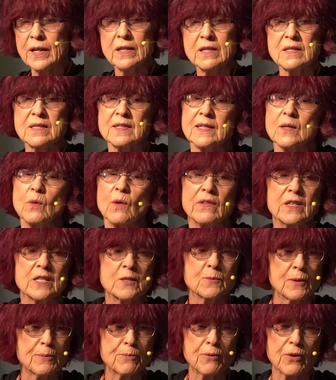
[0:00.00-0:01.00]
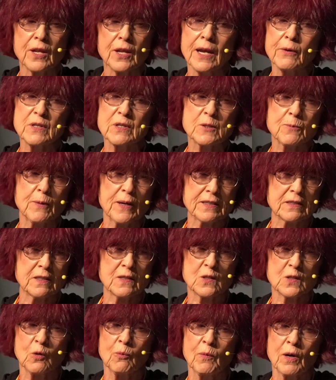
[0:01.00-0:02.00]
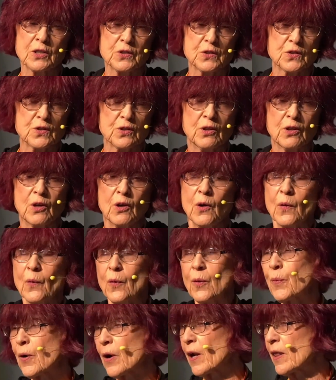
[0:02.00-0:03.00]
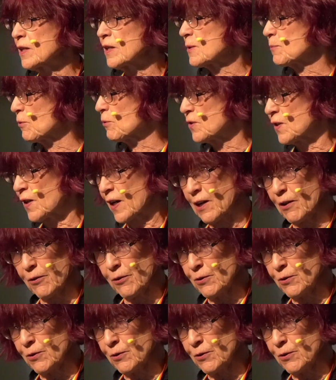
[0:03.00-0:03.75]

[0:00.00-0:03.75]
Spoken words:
to see why these people that I respected so much were part of this particular